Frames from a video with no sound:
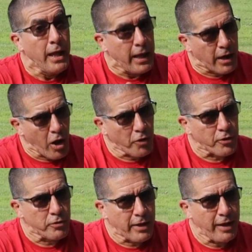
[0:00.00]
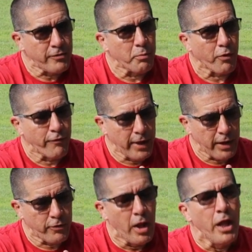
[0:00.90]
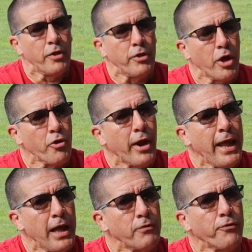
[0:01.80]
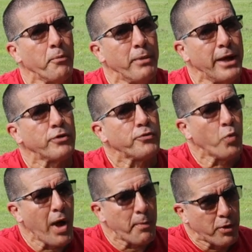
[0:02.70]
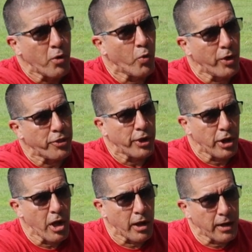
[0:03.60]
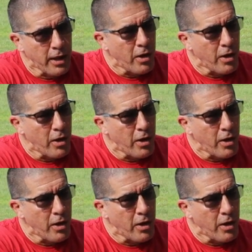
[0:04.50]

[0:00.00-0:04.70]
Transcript: It also takes and prevents the other hand from being swept with the gun